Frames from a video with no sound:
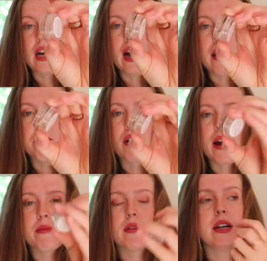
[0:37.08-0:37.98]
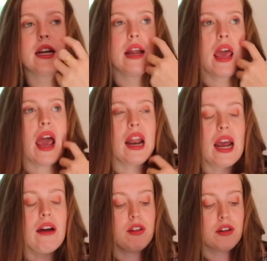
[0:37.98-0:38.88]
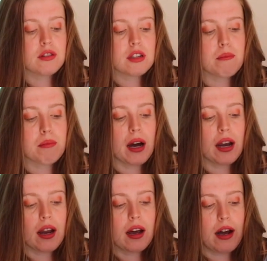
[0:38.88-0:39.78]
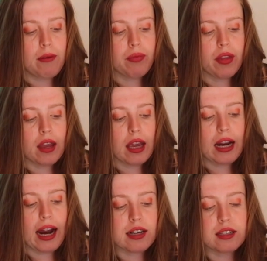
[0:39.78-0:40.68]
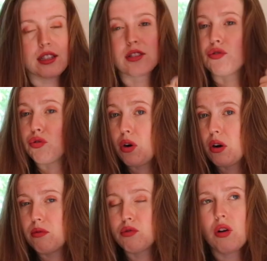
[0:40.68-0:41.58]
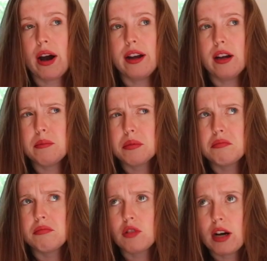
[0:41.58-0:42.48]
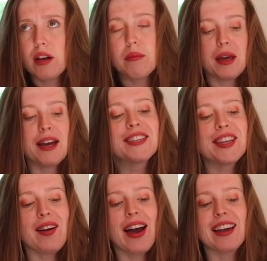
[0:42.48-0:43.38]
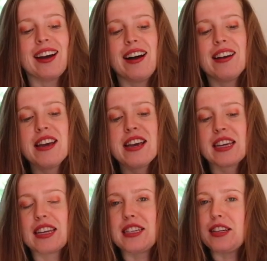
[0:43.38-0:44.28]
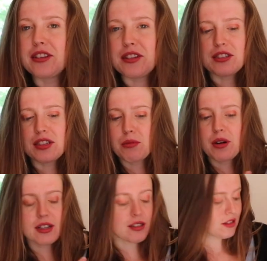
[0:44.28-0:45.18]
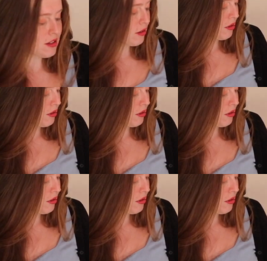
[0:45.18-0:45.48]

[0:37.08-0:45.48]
eye primer in it, and I have used it, but it actually just dried up, yeah, so I can't continue to use this product because it's not